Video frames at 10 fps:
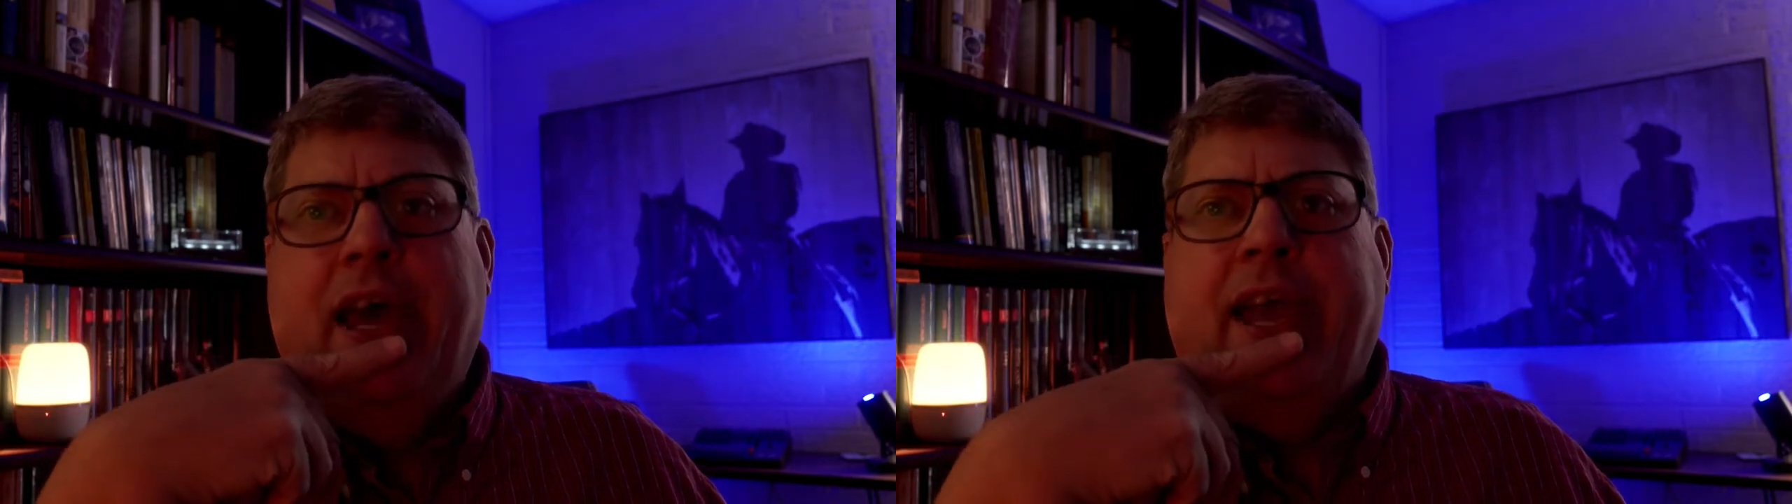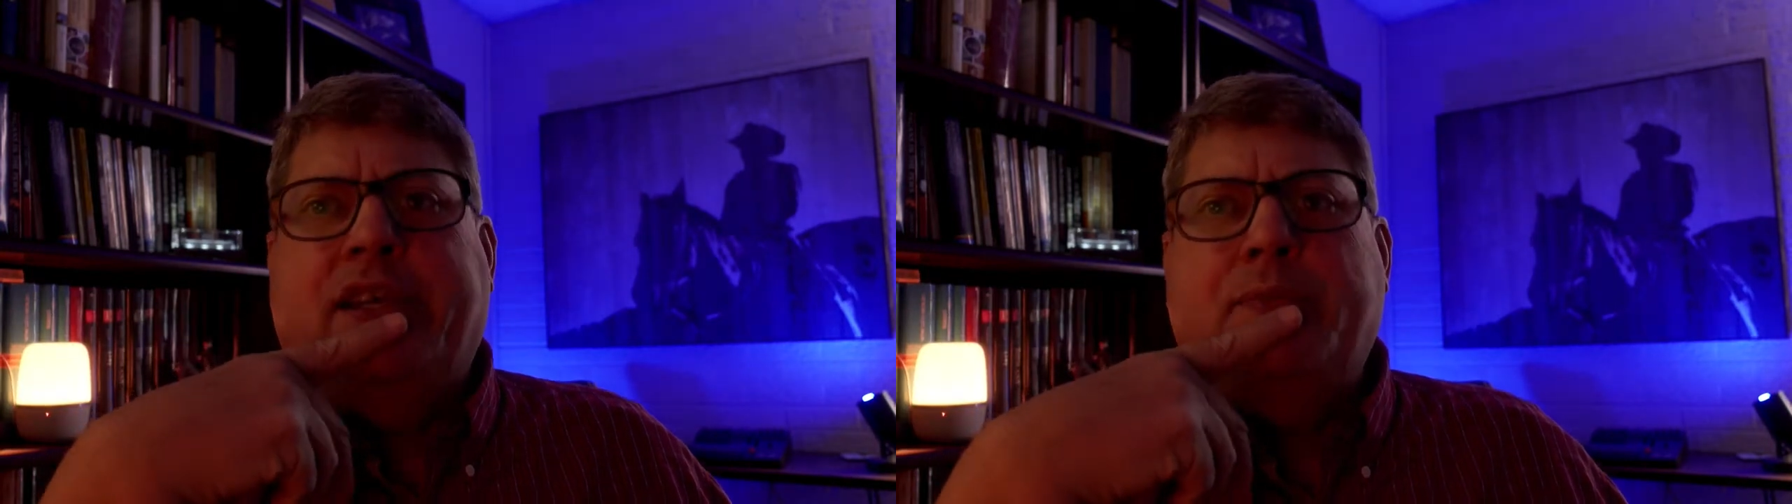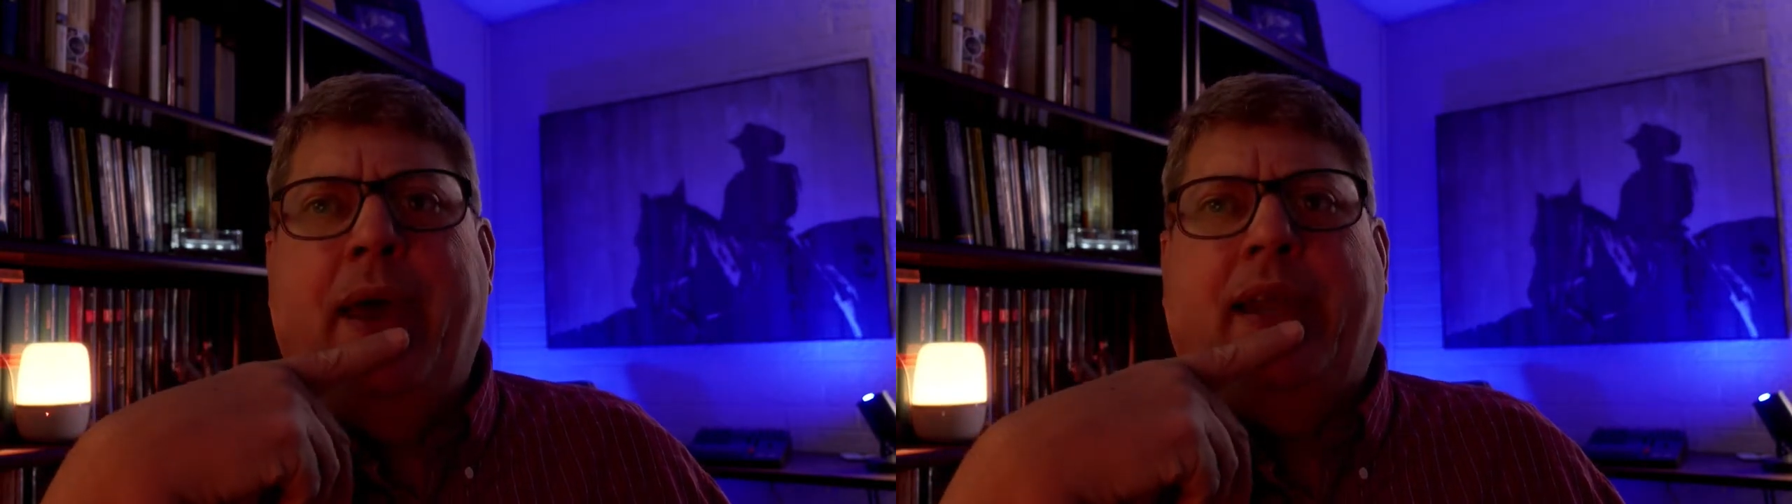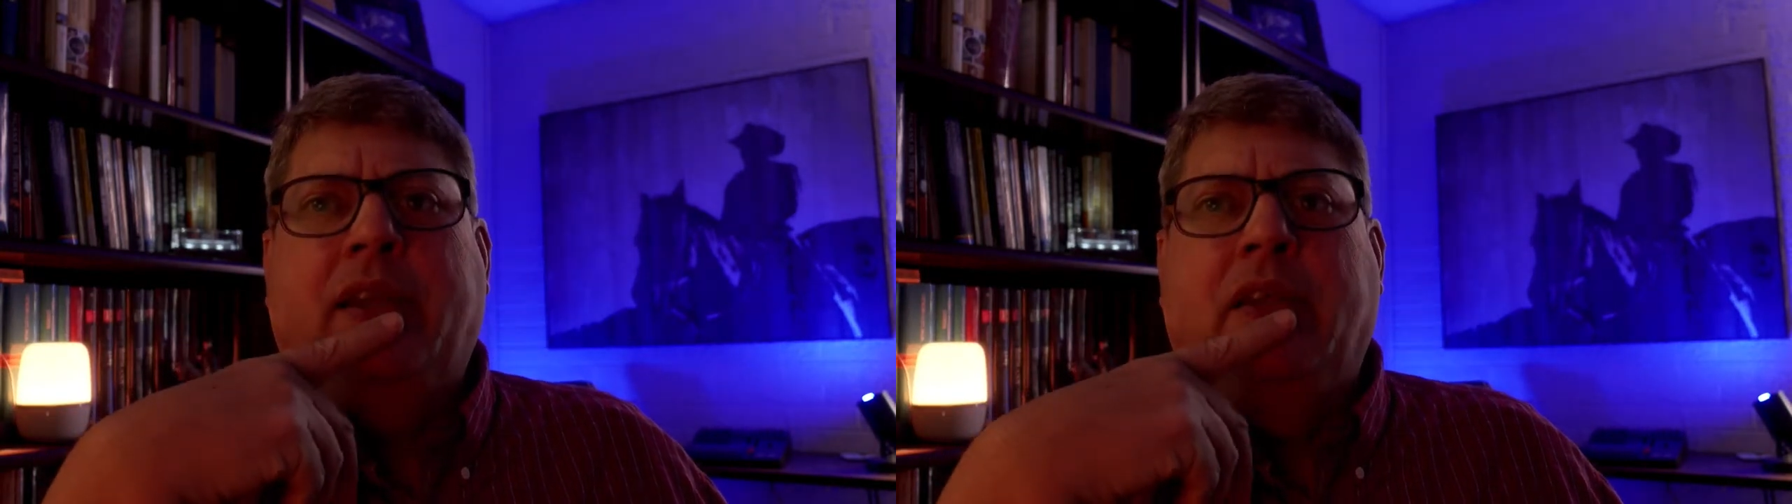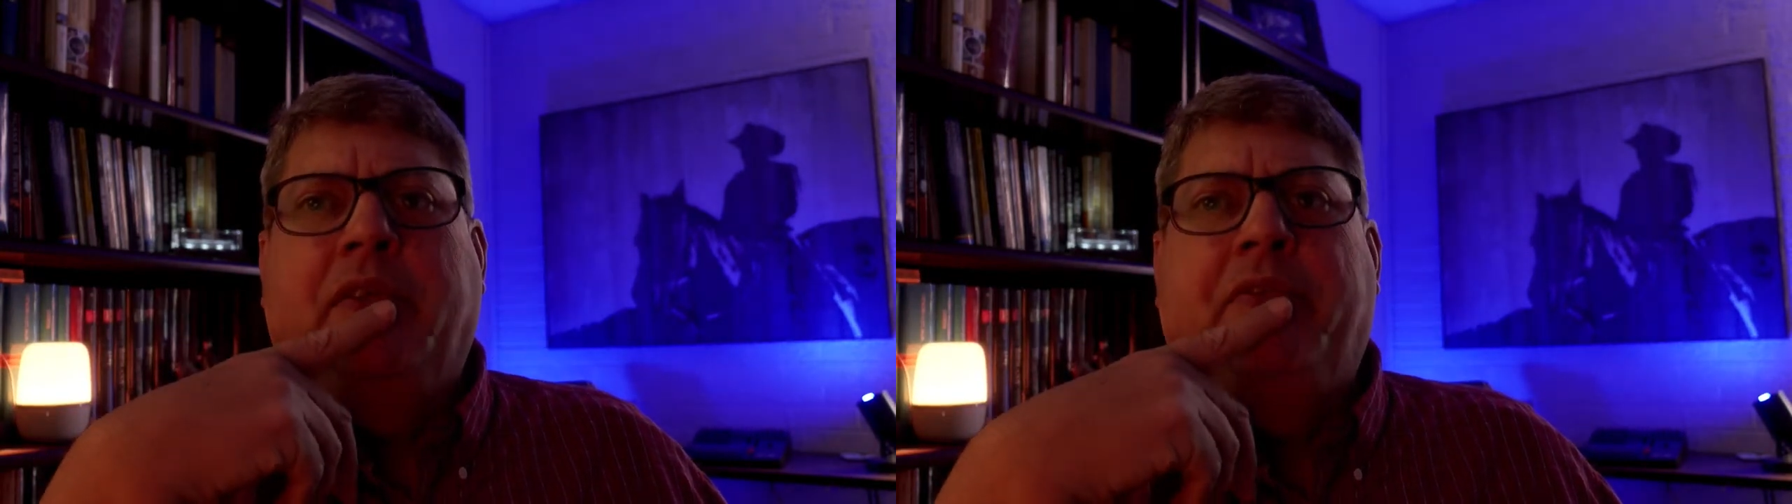
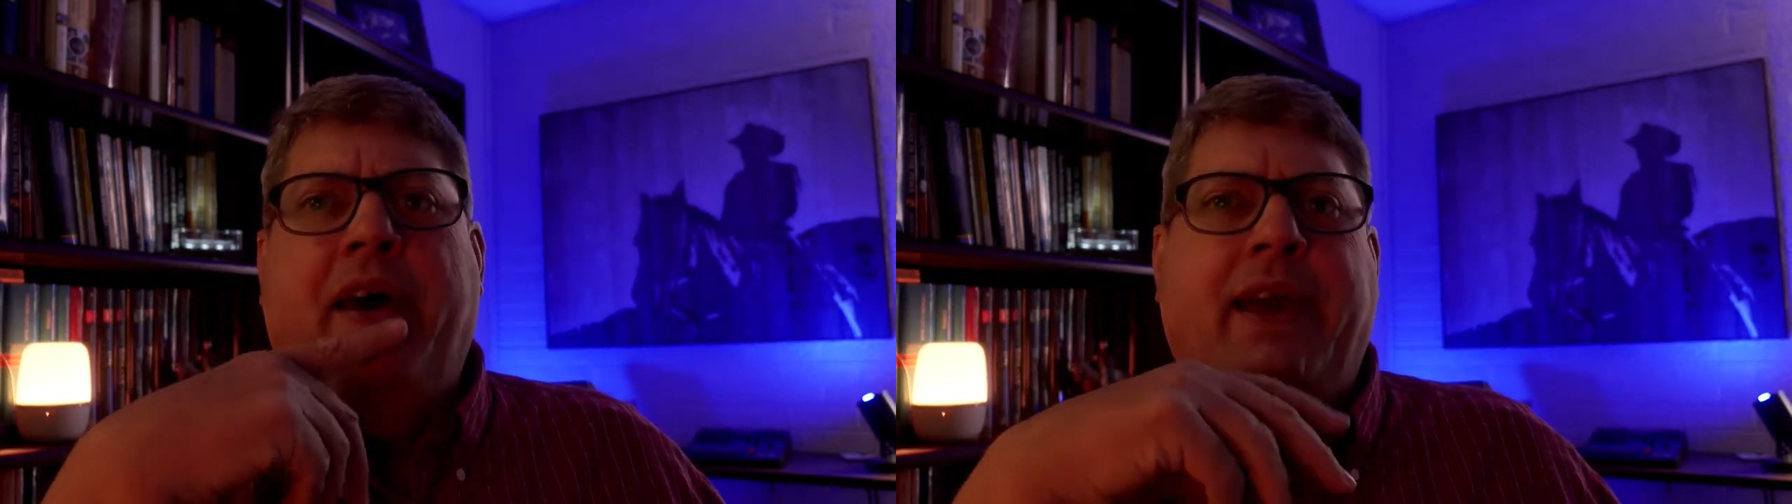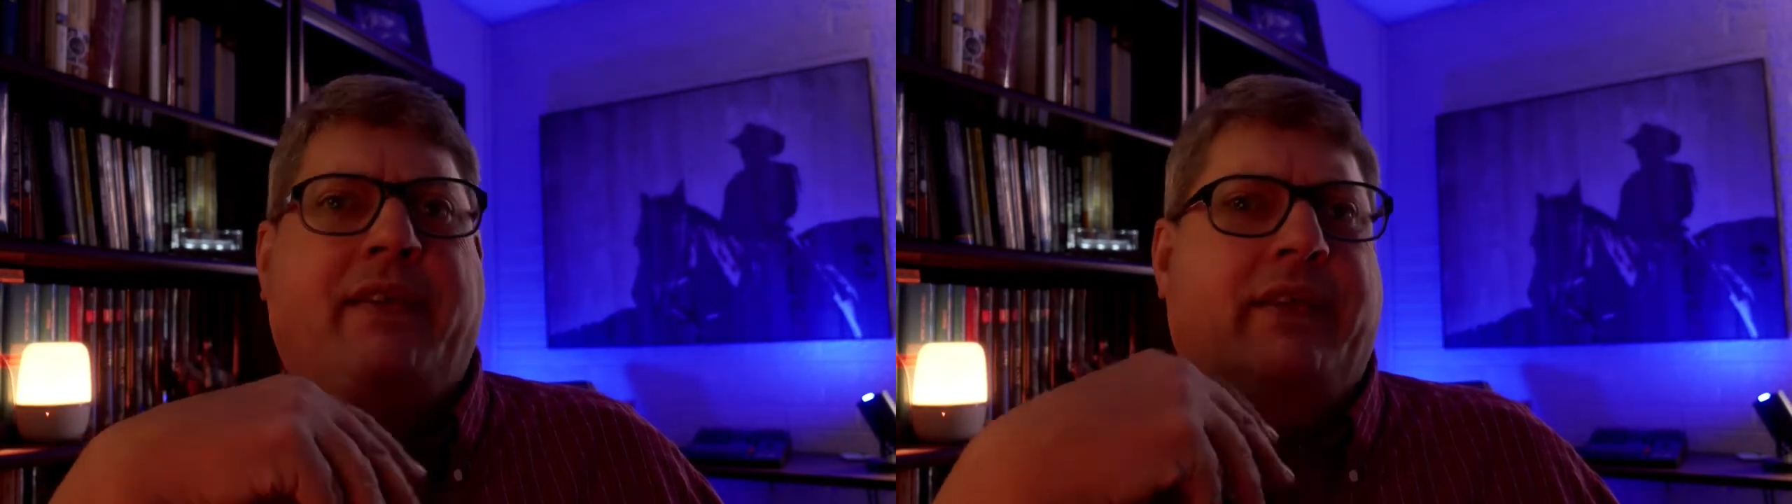expected faith